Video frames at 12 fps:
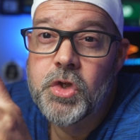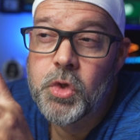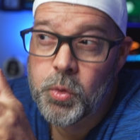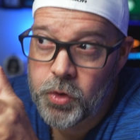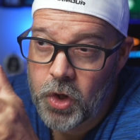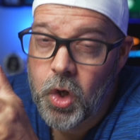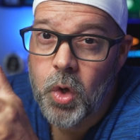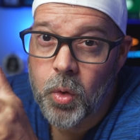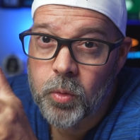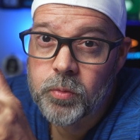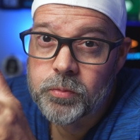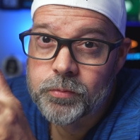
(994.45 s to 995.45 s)
you
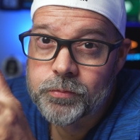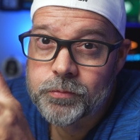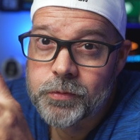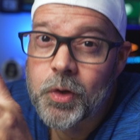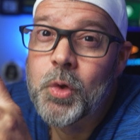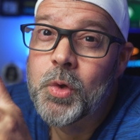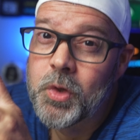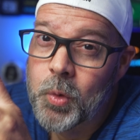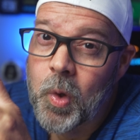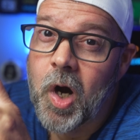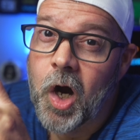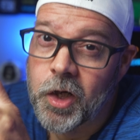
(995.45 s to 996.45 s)
know who
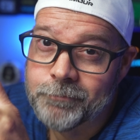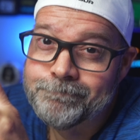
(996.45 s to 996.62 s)
you are.